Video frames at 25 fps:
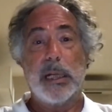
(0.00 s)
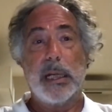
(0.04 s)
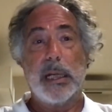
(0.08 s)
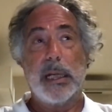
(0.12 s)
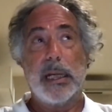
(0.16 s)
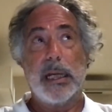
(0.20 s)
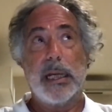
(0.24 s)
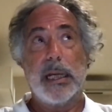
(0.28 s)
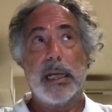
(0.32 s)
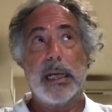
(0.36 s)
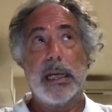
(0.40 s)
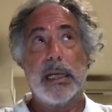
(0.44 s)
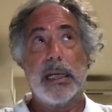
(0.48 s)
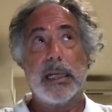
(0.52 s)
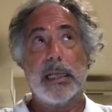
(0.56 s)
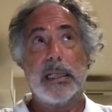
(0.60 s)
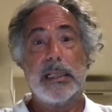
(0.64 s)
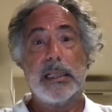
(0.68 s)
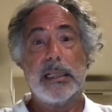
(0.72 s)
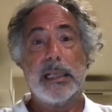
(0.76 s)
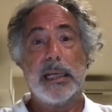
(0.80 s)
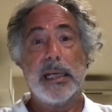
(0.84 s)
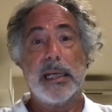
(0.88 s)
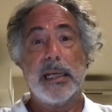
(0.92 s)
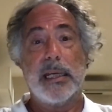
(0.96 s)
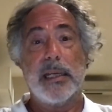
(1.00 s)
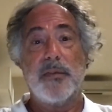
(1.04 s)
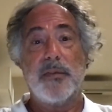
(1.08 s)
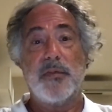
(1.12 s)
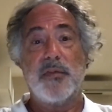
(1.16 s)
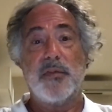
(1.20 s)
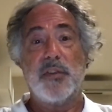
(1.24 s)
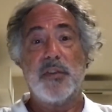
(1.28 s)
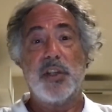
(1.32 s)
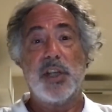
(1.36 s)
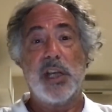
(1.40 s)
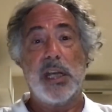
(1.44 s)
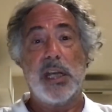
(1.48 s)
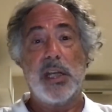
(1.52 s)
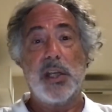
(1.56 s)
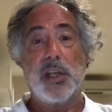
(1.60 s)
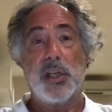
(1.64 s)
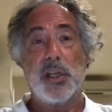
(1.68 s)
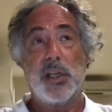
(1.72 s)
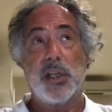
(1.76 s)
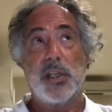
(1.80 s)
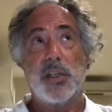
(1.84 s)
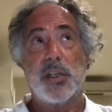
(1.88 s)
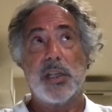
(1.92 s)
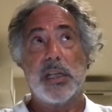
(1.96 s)
And if
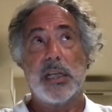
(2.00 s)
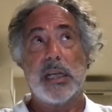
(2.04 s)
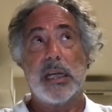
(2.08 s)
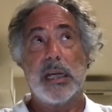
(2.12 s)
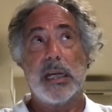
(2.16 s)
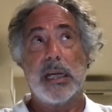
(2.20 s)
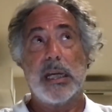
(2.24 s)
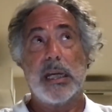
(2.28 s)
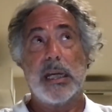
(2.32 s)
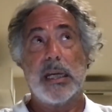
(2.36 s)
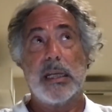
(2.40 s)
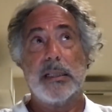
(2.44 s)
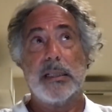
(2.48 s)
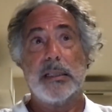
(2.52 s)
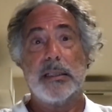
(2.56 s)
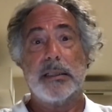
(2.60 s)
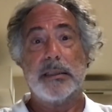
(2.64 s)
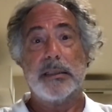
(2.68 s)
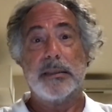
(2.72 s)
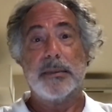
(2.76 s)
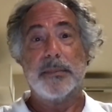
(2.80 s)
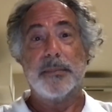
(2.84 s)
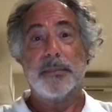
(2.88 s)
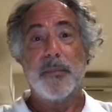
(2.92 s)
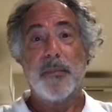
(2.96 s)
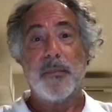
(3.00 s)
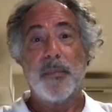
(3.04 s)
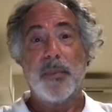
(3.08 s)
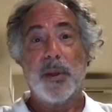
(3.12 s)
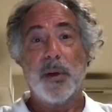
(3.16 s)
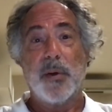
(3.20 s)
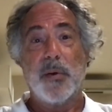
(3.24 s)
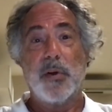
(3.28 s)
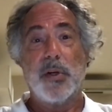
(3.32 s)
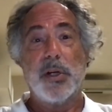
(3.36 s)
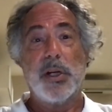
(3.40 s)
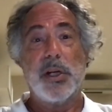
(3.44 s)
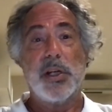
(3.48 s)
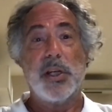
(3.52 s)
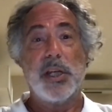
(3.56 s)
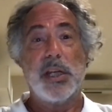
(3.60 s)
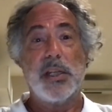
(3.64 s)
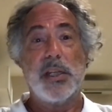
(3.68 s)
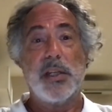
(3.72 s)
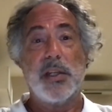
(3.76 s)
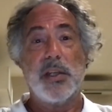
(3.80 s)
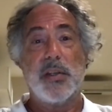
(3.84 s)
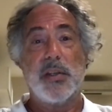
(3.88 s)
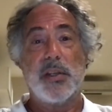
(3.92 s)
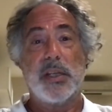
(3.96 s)
Genghis Khan or
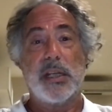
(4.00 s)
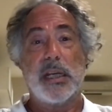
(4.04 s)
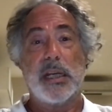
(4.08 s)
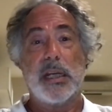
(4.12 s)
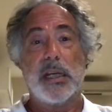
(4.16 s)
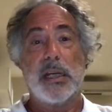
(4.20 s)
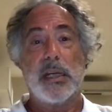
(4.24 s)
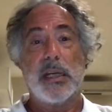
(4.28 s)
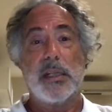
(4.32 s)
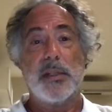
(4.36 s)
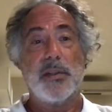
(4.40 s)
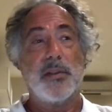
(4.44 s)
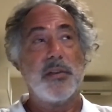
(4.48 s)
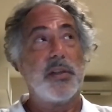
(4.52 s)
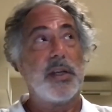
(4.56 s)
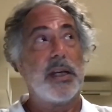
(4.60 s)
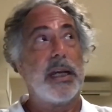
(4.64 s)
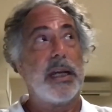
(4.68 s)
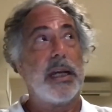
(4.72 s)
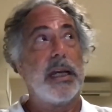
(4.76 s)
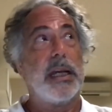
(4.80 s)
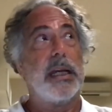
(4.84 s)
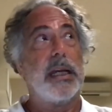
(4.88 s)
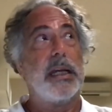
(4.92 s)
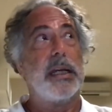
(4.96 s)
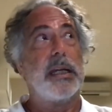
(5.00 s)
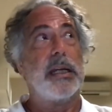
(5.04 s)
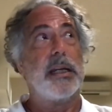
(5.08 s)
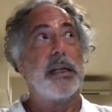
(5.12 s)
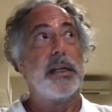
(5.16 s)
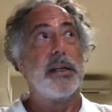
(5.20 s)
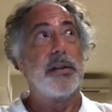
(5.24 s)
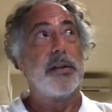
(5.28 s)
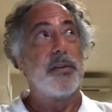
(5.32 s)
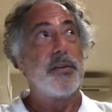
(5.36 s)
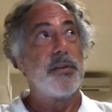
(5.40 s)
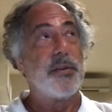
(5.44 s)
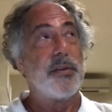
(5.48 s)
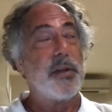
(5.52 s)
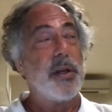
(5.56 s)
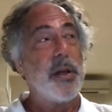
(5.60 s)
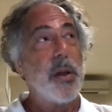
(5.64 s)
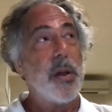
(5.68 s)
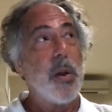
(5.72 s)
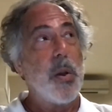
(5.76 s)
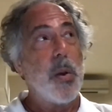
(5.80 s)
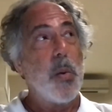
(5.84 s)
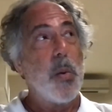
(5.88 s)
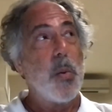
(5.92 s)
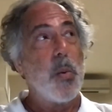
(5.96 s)
Genghis Khan's heirs
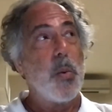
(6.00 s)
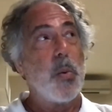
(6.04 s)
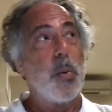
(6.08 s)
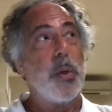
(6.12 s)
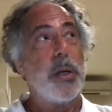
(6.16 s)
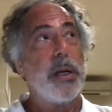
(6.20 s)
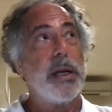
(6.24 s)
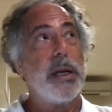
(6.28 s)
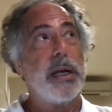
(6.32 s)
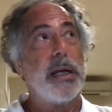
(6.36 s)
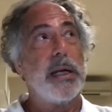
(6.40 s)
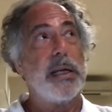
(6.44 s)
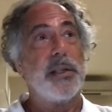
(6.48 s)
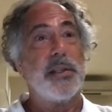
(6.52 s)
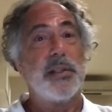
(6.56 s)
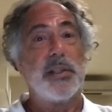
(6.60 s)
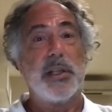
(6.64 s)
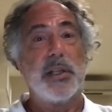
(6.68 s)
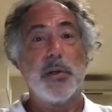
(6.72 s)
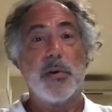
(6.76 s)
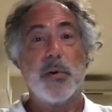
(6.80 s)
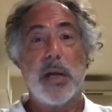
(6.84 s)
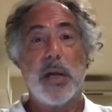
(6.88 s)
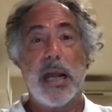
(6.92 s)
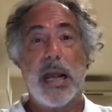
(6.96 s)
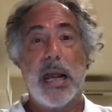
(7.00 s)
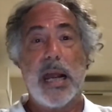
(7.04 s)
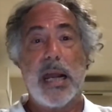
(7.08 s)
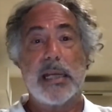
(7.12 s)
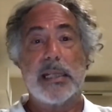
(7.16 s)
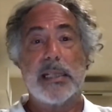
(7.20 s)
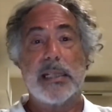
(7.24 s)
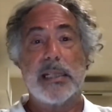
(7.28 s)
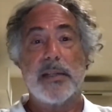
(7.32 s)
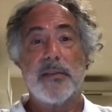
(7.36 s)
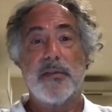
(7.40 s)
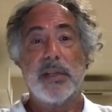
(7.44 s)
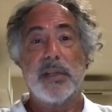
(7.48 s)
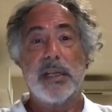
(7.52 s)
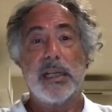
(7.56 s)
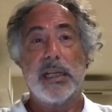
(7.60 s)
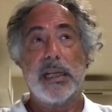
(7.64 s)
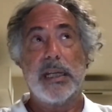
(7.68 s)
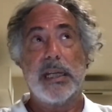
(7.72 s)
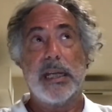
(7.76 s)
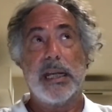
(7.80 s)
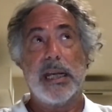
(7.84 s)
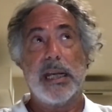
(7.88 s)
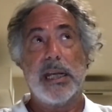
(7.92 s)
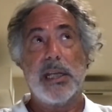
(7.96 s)
were still active
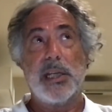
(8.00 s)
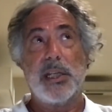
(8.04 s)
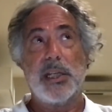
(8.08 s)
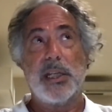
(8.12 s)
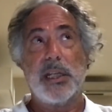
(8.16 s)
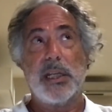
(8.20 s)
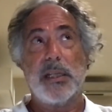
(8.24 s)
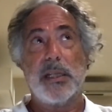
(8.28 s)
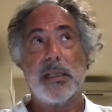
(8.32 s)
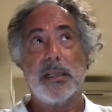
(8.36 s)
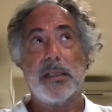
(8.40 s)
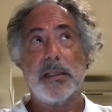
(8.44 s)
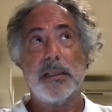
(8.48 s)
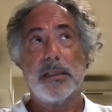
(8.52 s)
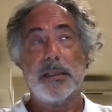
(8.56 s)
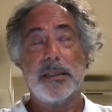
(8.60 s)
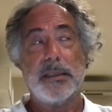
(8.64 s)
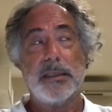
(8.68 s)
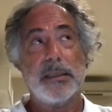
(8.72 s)
in Asia,